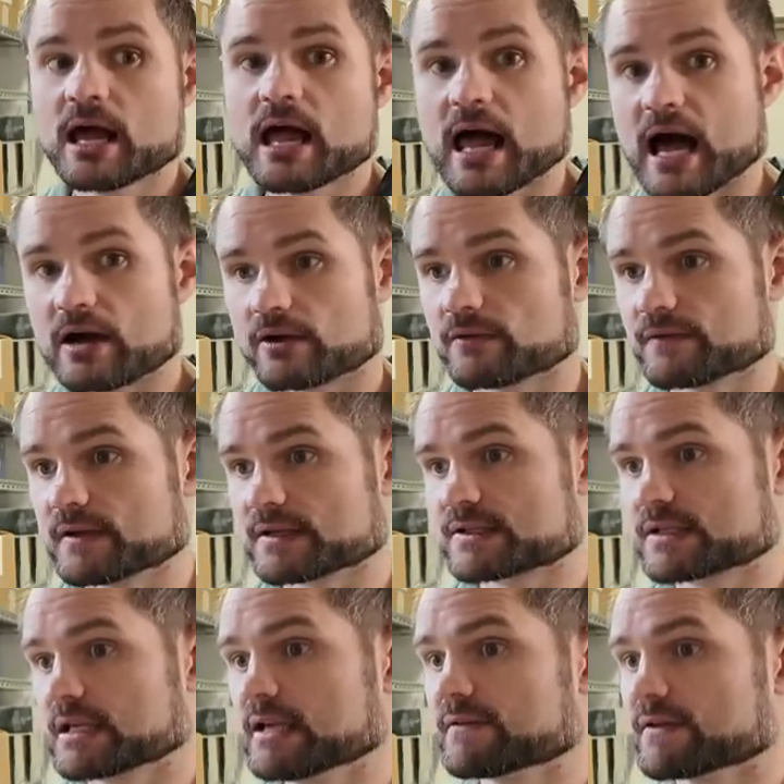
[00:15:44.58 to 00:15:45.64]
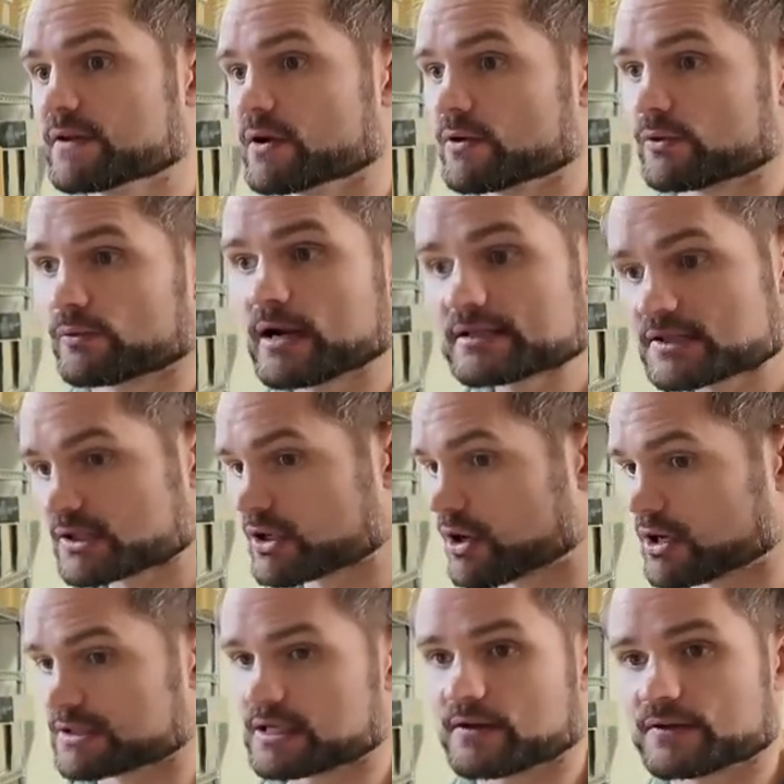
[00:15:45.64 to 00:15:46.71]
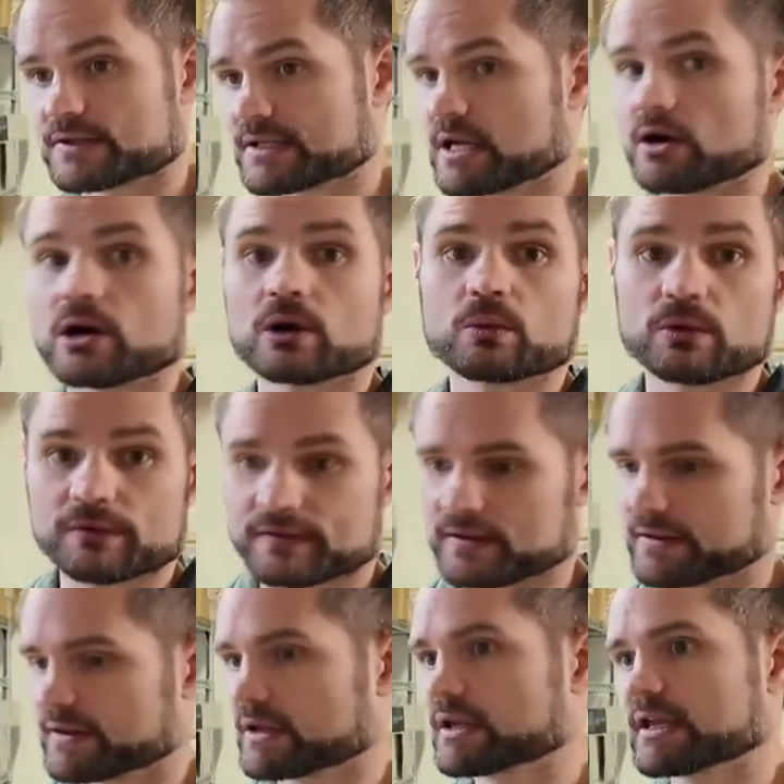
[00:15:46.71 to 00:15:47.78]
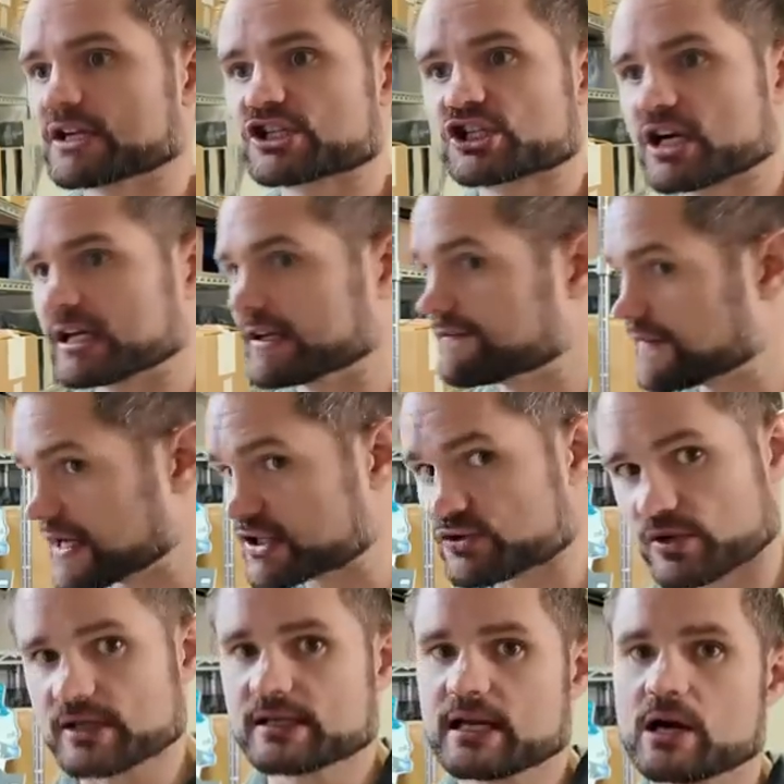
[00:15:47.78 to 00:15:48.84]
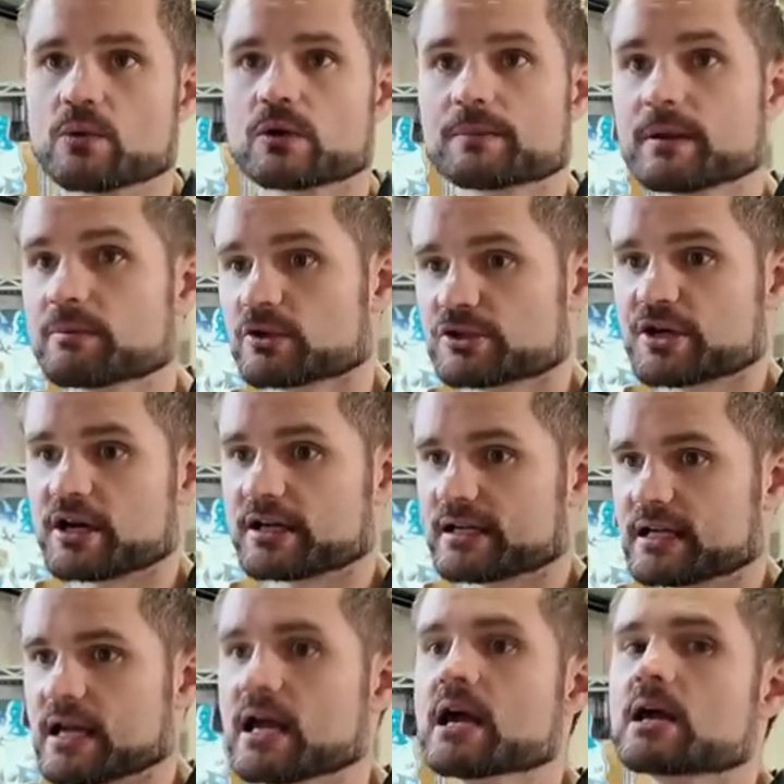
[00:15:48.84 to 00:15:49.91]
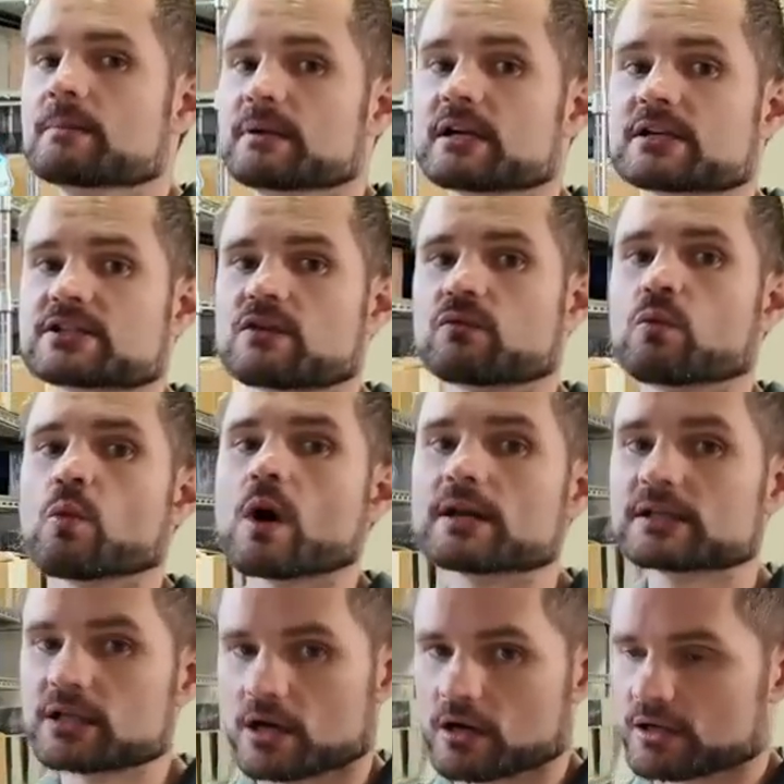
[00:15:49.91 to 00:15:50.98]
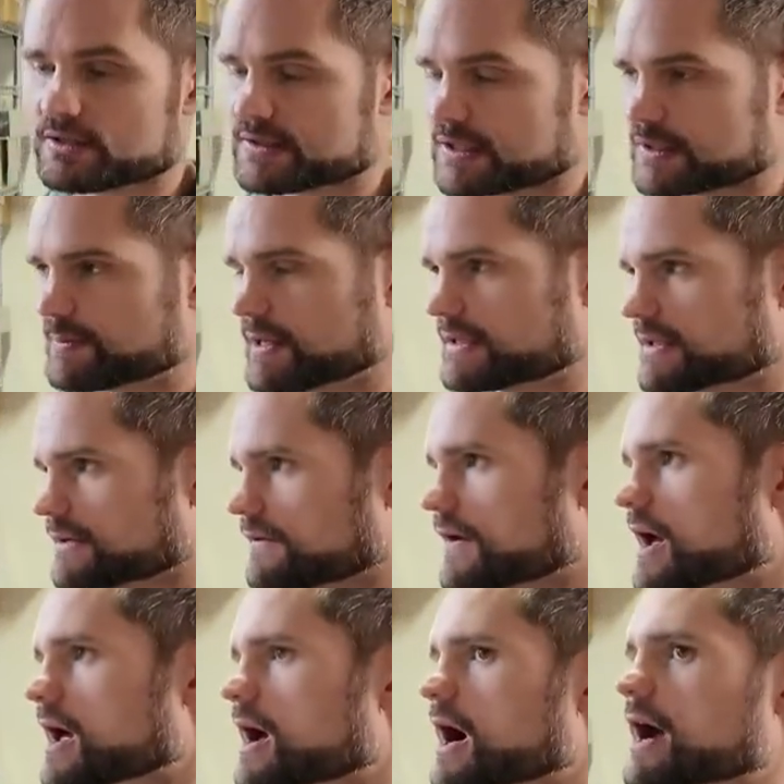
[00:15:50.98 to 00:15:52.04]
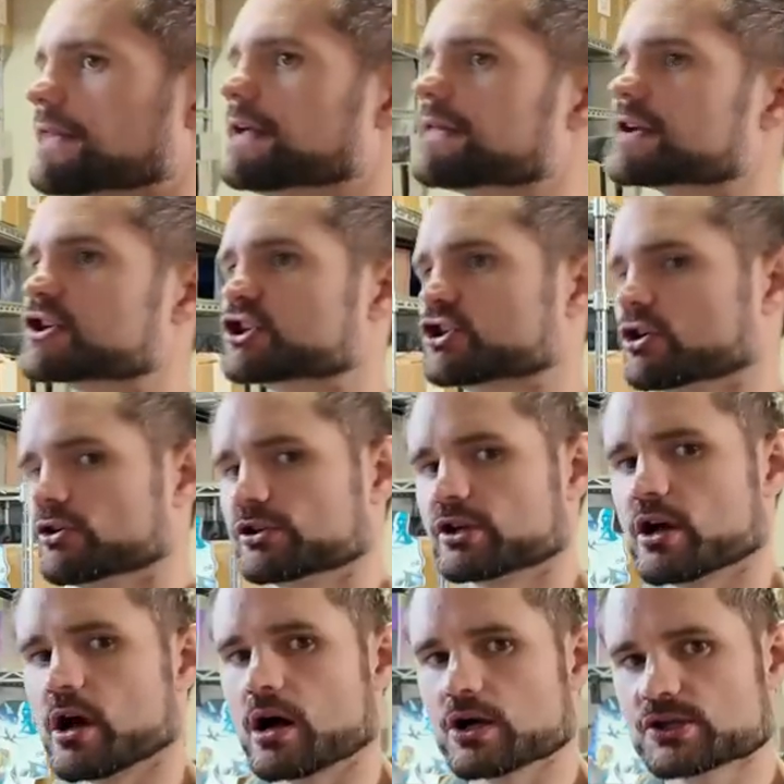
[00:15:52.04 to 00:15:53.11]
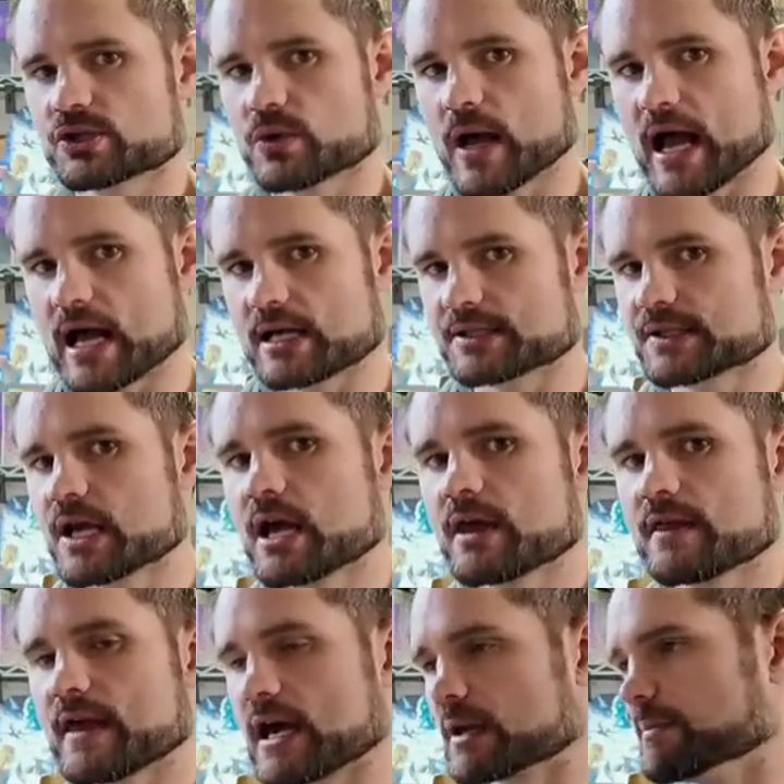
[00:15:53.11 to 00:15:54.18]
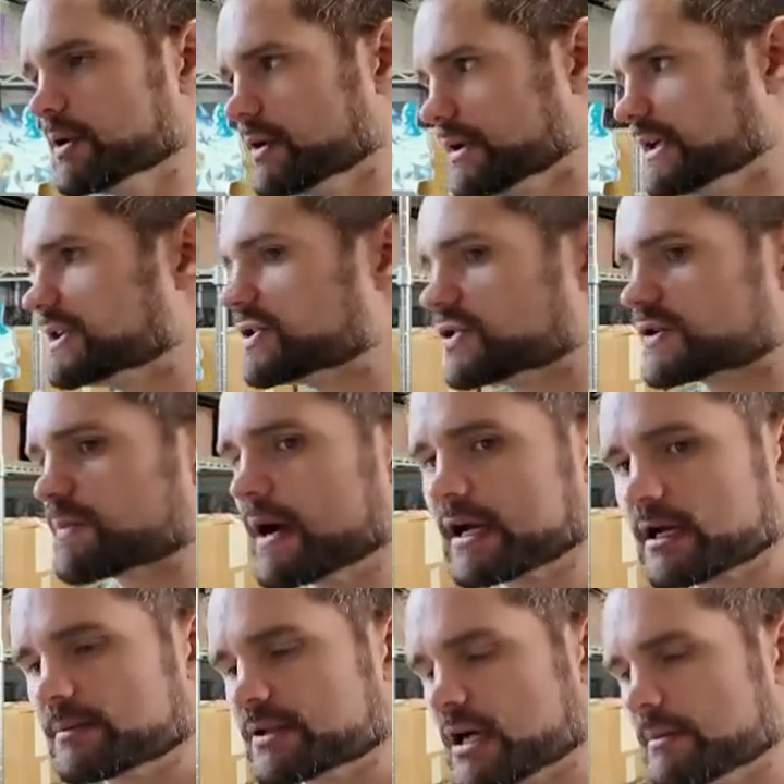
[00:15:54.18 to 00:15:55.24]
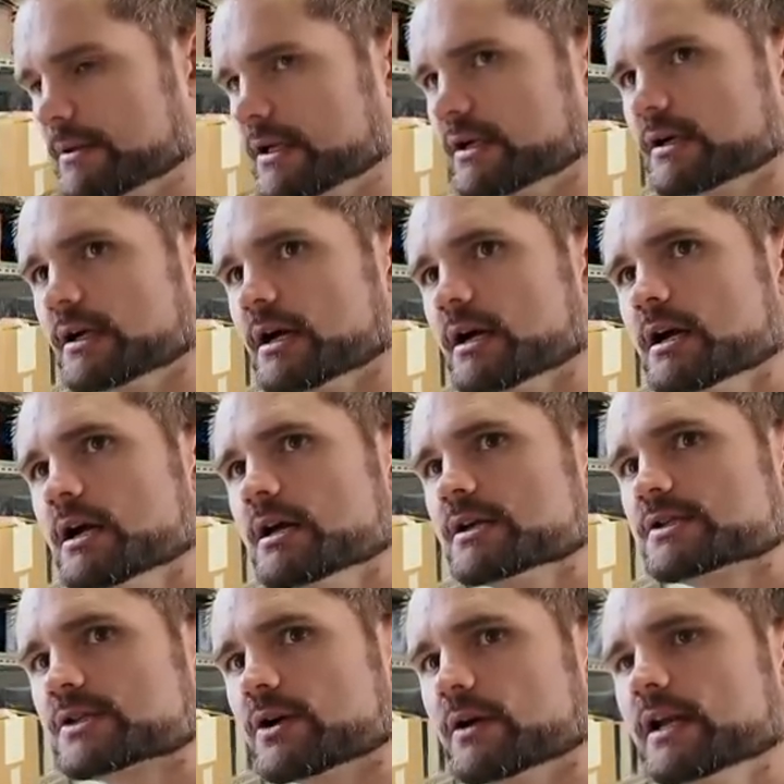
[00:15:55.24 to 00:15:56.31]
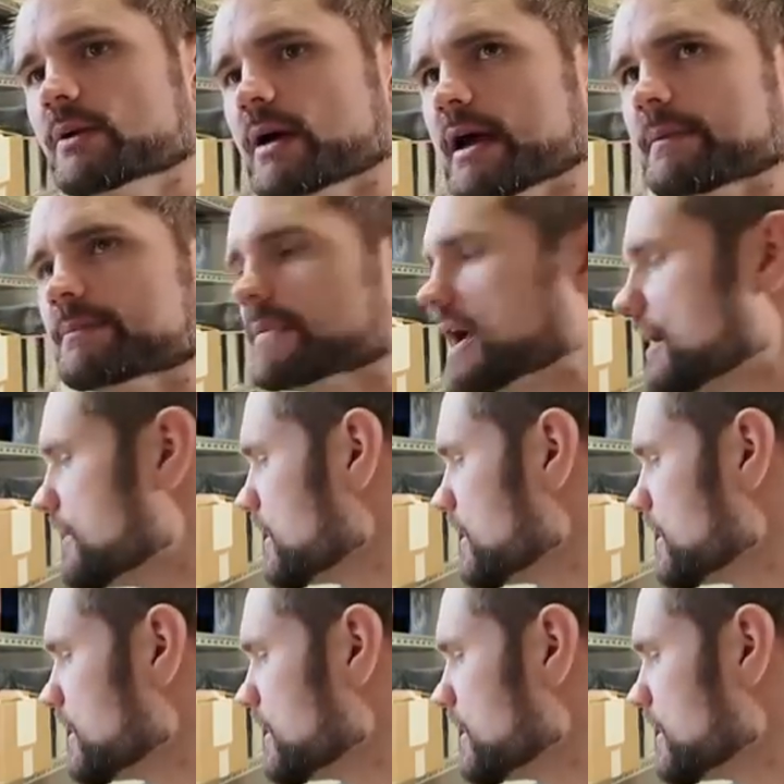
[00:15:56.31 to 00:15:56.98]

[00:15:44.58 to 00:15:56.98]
out of this, even though the rest of the cards out of the set aren't worth anything. Look at like Shining Fates right now, where people are targeting it because of one card is expensive. I think this Shieldred also has that ability to spike up Dominaria. So anyway, yeah,